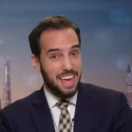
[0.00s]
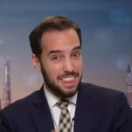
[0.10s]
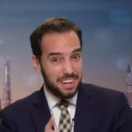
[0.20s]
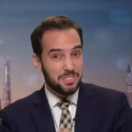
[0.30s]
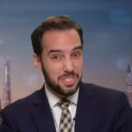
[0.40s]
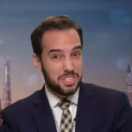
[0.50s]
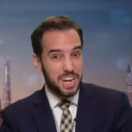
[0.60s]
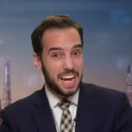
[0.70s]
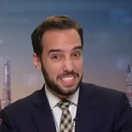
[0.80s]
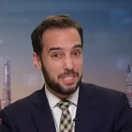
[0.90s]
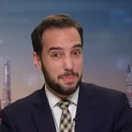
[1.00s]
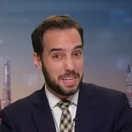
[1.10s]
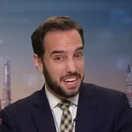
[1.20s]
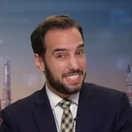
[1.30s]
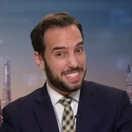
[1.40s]
there's a chance it's
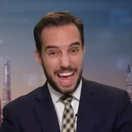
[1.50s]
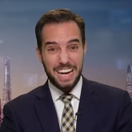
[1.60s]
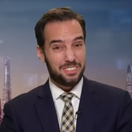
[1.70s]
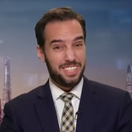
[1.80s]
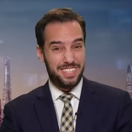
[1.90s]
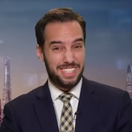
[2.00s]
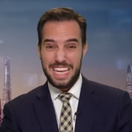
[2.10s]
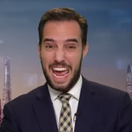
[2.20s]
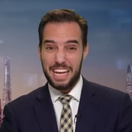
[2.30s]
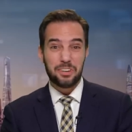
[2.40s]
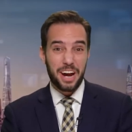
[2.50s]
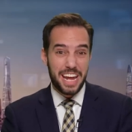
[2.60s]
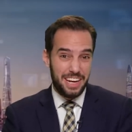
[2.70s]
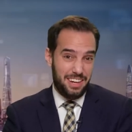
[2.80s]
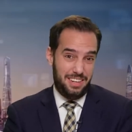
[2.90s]
because it's actually just
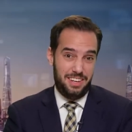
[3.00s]
Gatorade.